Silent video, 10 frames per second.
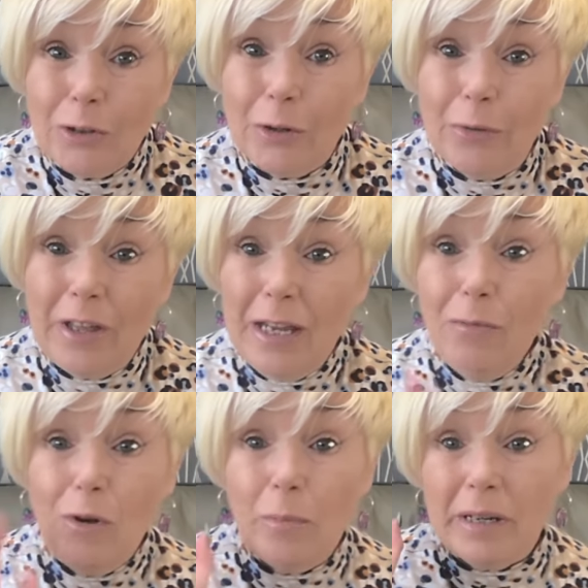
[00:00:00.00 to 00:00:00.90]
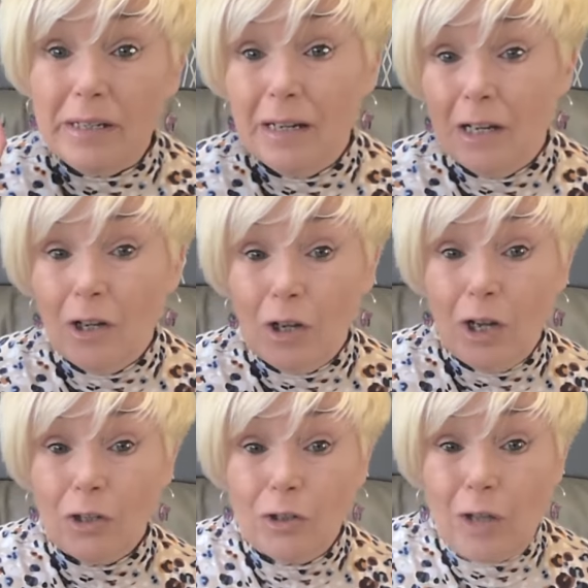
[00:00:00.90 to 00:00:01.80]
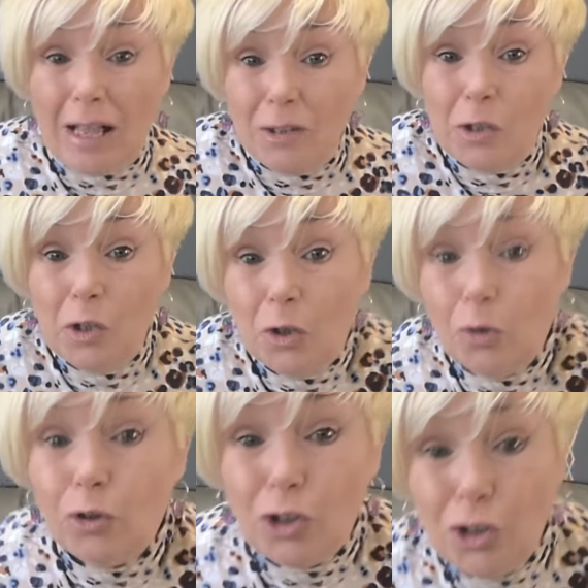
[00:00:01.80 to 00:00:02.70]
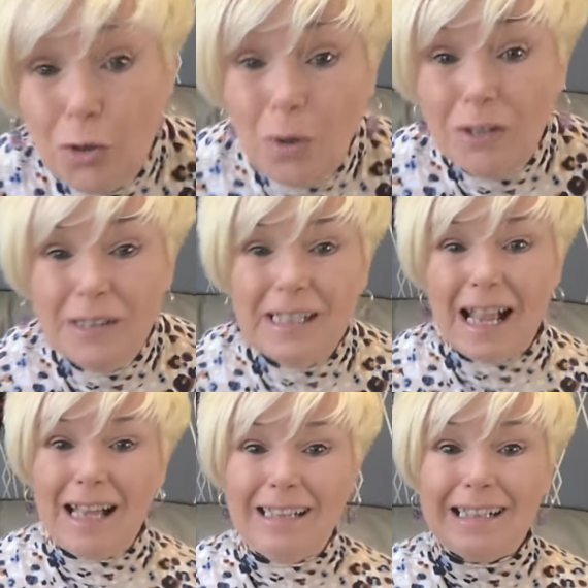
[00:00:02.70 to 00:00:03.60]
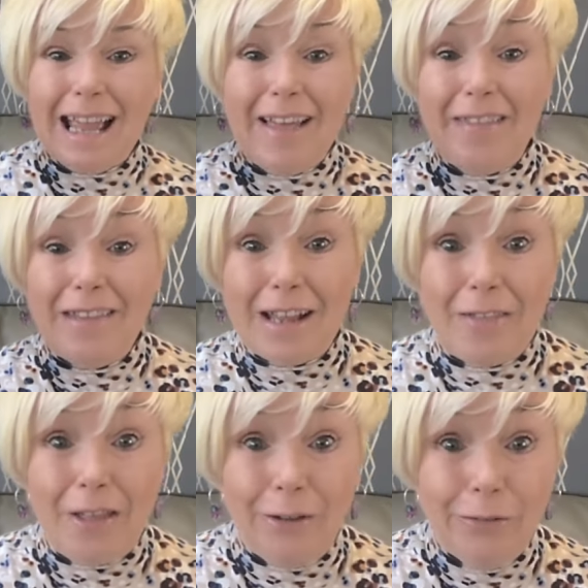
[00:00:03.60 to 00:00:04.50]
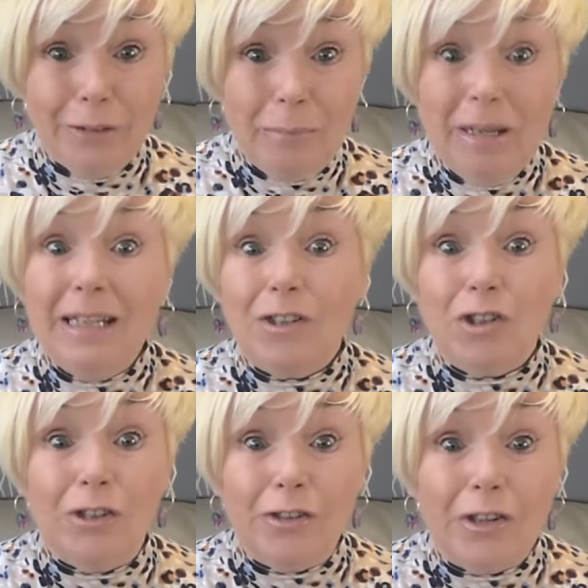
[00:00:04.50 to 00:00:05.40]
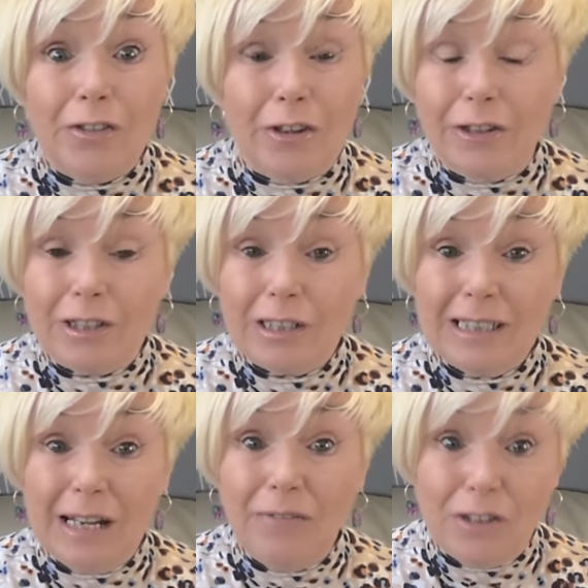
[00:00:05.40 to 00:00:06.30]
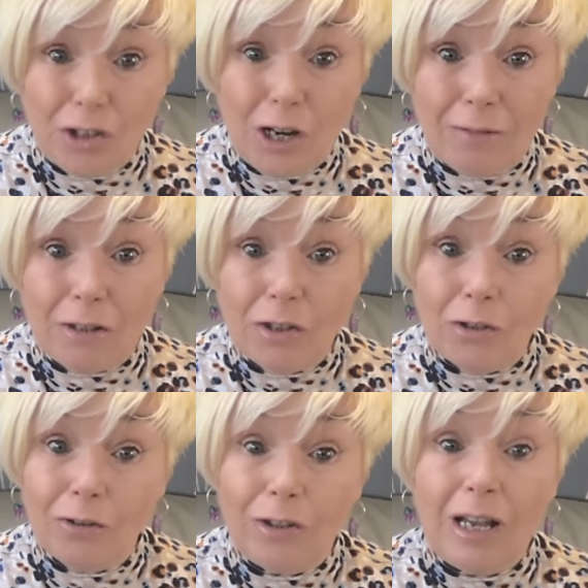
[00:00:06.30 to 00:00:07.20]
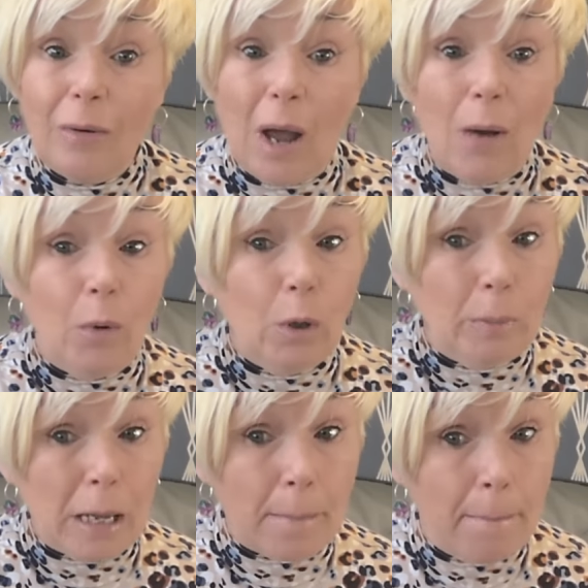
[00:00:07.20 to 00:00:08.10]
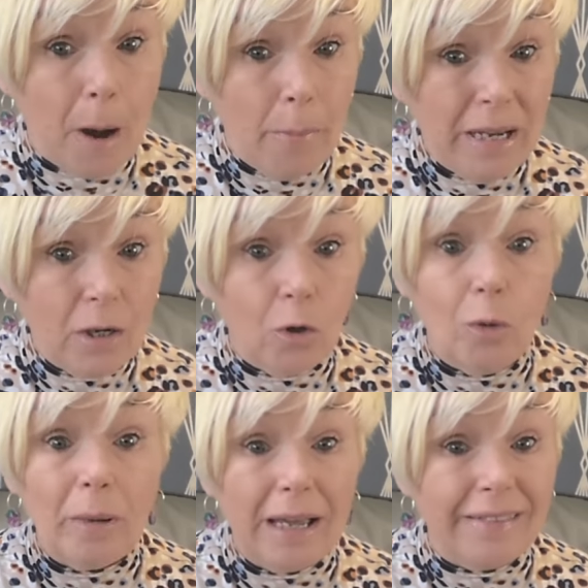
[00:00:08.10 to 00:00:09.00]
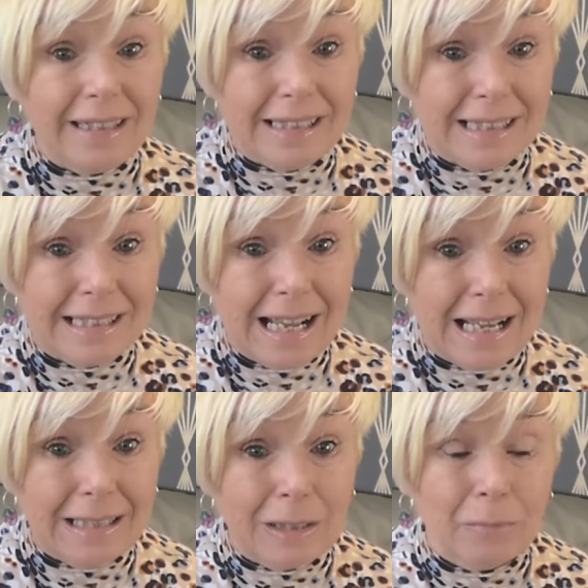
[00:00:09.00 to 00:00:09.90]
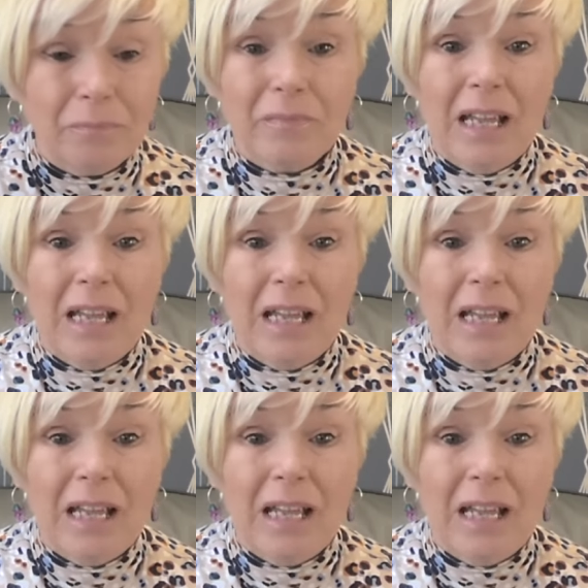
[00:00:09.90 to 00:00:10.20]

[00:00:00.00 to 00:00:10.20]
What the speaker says: So they will be scutched to one side, and the lovely pictures that Steph and Sharon took will be popping up at this side.